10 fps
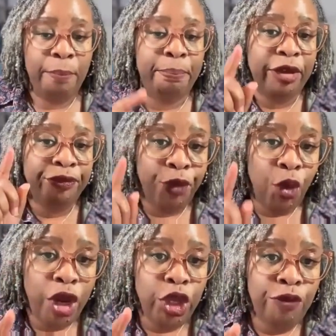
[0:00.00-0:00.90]

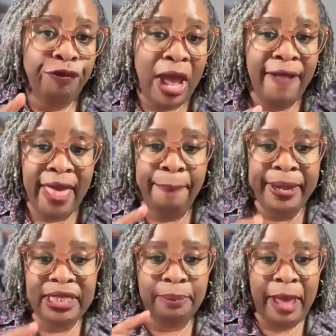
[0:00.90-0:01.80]
before you file that
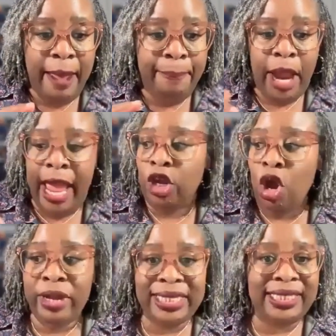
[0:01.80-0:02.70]
piece of paper and
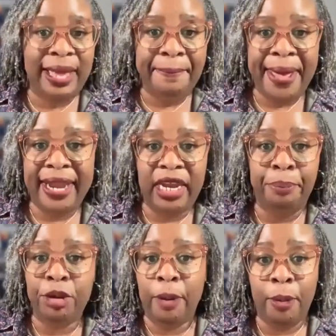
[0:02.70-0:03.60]
go get somebody to
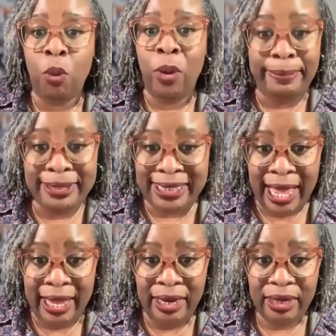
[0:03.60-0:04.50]
put up a
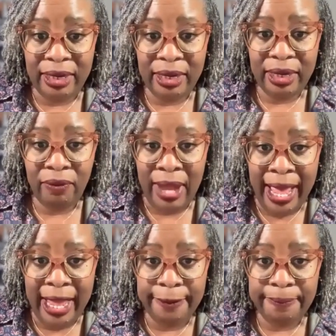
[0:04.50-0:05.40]
website,
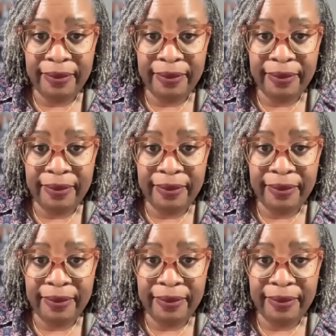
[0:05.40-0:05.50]
right?